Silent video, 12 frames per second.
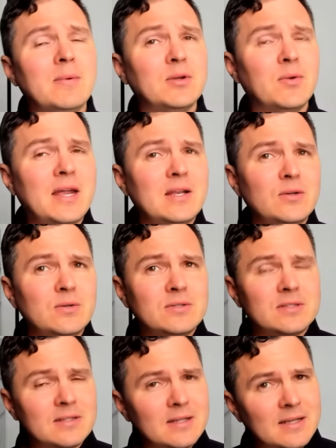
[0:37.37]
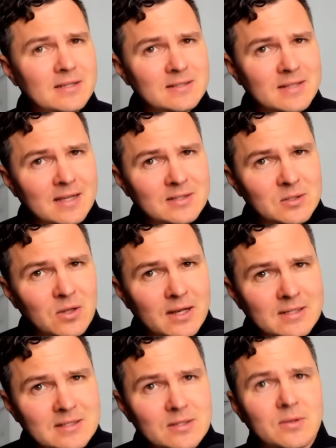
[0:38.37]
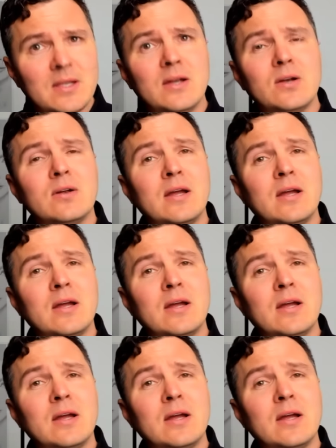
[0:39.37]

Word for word: the great news is that Solana is still here,